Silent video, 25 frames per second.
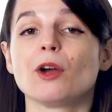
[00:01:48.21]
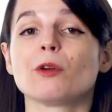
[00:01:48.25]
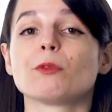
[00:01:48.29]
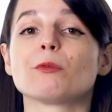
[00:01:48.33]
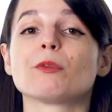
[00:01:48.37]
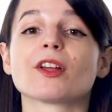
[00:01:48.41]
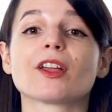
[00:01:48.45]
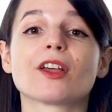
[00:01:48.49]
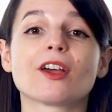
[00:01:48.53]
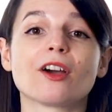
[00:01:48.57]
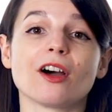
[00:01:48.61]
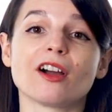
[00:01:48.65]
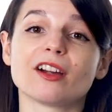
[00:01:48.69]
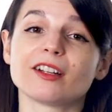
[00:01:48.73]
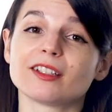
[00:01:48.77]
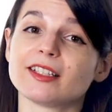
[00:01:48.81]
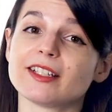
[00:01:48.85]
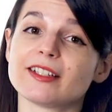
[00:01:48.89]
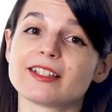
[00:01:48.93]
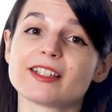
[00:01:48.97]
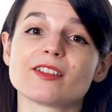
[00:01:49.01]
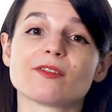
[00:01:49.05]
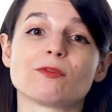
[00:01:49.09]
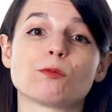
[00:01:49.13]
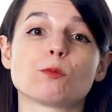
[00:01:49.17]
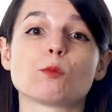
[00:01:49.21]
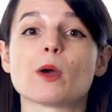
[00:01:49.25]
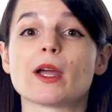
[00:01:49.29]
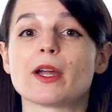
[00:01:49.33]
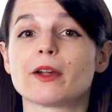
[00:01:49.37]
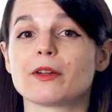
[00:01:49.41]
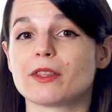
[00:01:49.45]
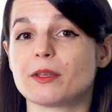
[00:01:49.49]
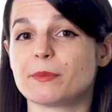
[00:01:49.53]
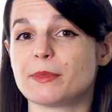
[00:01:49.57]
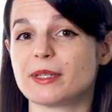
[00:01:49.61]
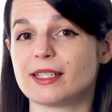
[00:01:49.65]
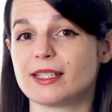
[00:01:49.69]
Regardless of where
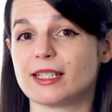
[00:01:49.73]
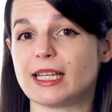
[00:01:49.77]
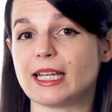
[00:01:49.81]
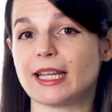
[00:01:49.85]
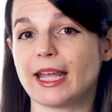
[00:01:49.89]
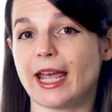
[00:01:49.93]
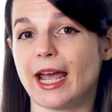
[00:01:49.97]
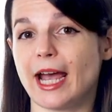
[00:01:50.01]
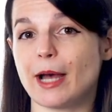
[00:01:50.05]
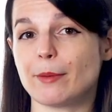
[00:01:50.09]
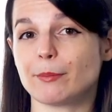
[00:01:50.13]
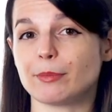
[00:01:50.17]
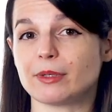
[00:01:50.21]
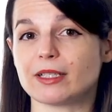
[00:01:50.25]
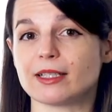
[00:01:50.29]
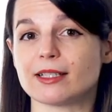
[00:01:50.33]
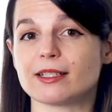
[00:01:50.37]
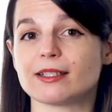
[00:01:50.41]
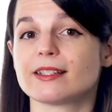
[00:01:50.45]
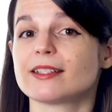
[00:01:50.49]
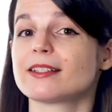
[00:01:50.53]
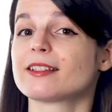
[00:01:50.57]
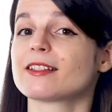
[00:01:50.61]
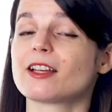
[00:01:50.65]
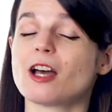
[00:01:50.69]
the mistake happens, it's